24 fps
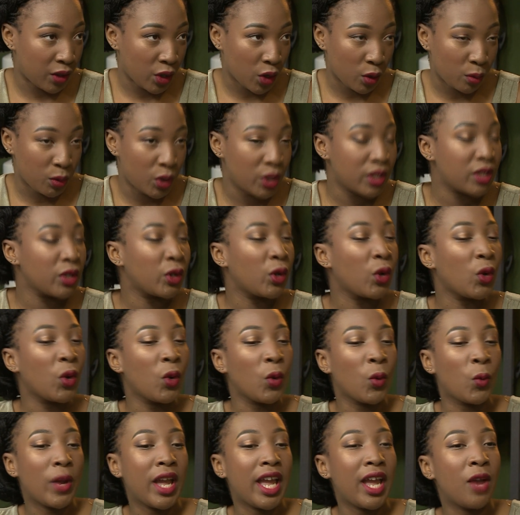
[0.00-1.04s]
end-of-the-year
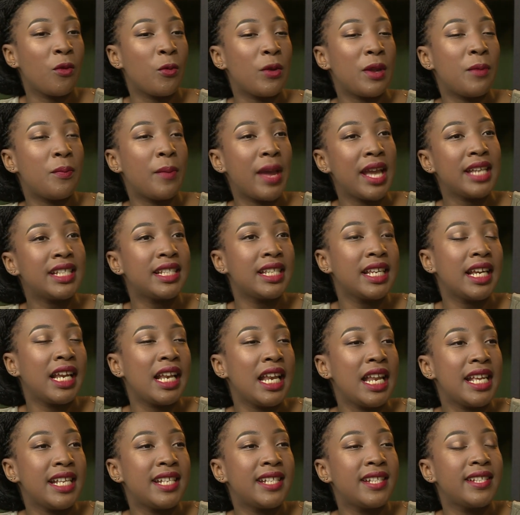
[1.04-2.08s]
musical, where we
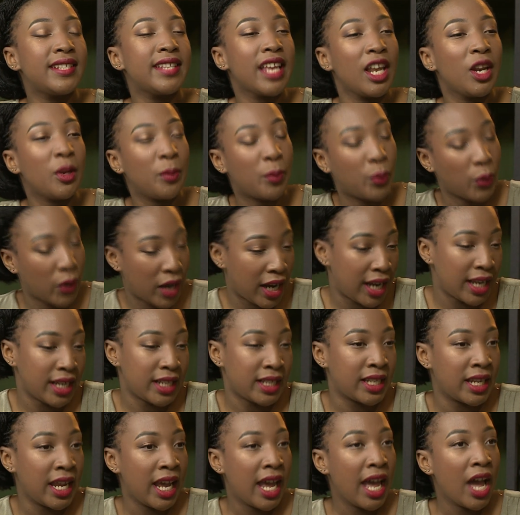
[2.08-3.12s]
basically
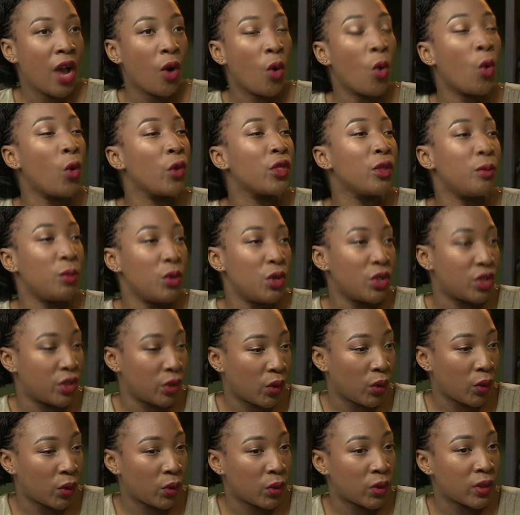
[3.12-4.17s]
celebrate all the
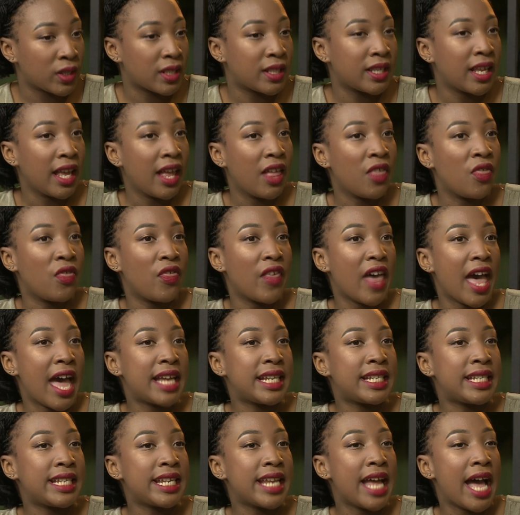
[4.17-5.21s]
musicals
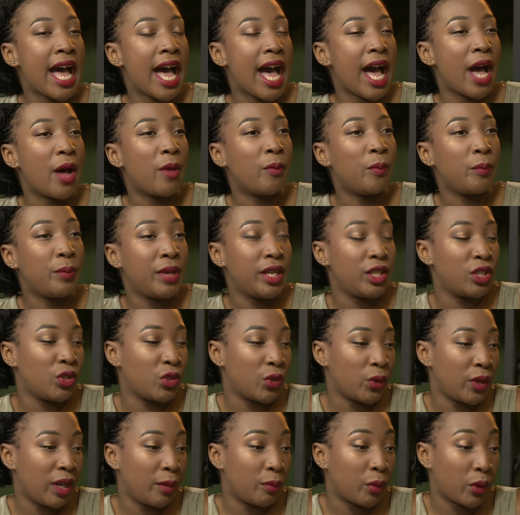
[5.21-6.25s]
that um,
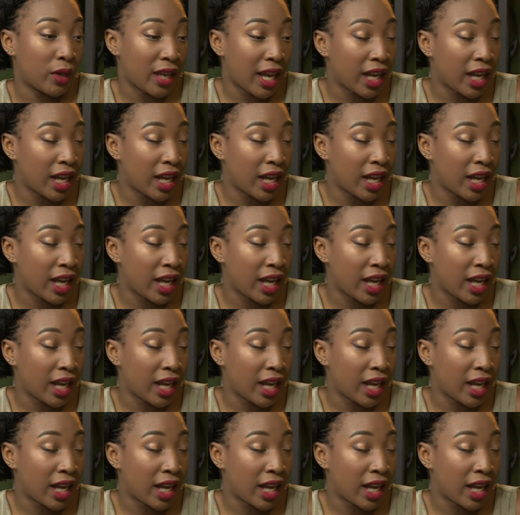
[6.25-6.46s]
Pieter Toerien